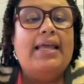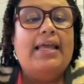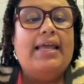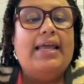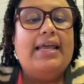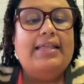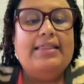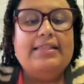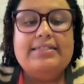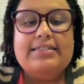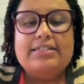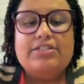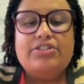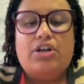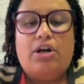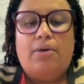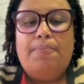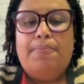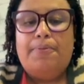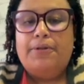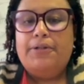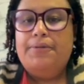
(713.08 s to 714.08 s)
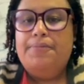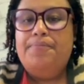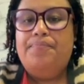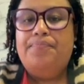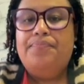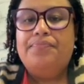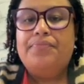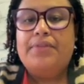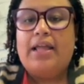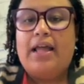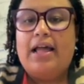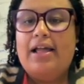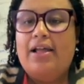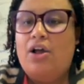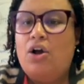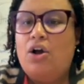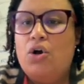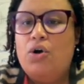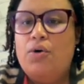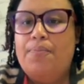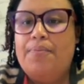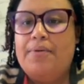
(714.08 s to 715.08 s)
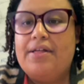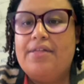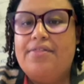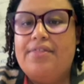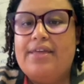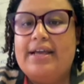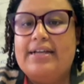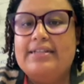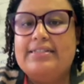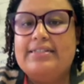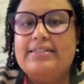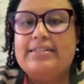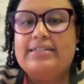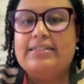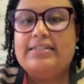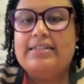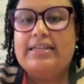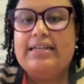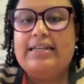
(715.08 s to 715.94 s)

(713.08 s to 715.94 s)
in this example, I hope that